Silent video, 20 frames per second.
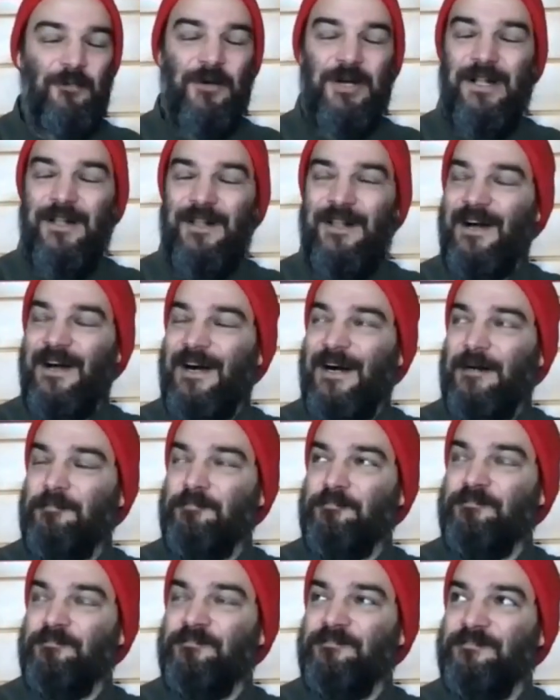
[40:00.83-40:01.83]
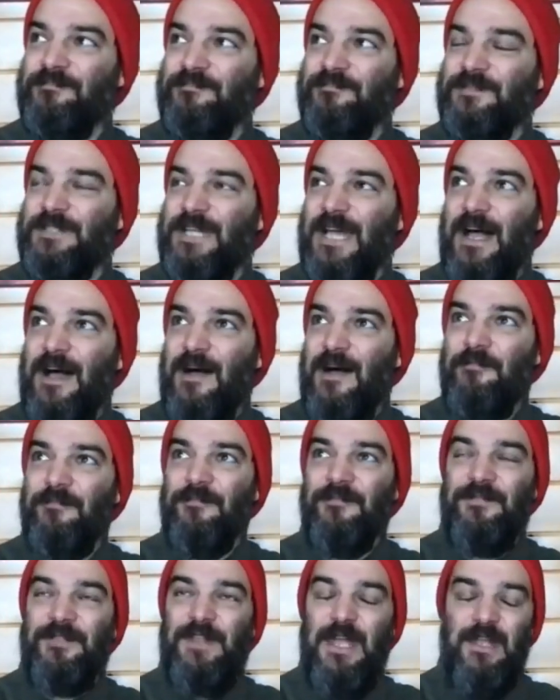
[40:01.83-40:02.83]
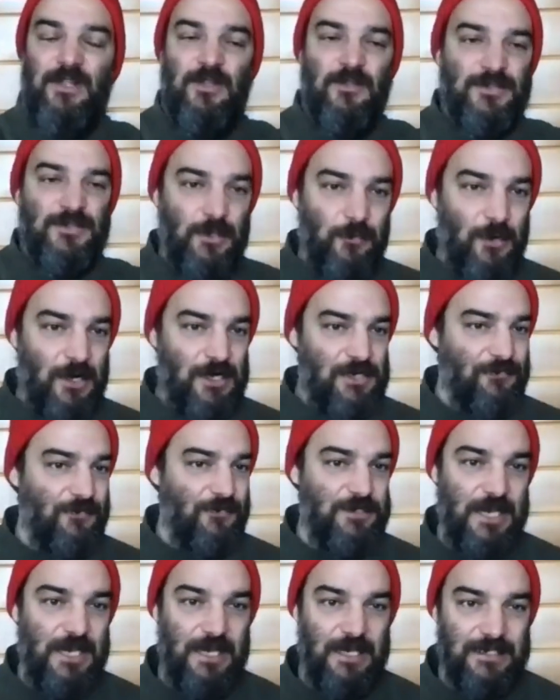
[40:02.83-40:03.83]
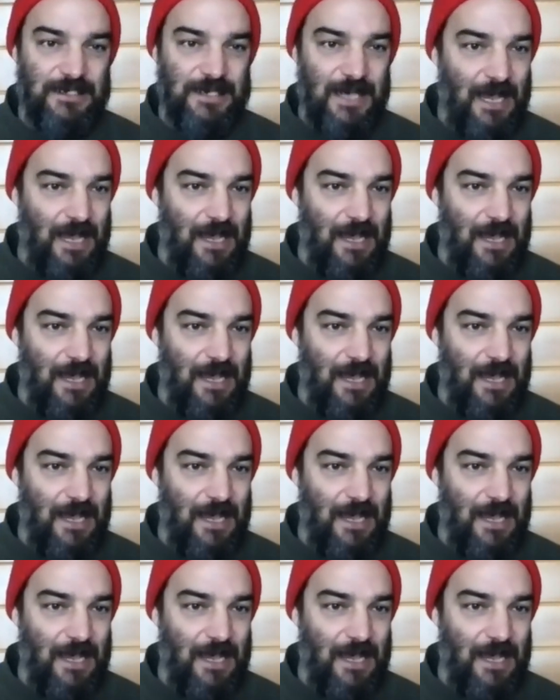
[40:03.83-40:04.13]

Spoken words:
Well, Tom, thank you so much for taking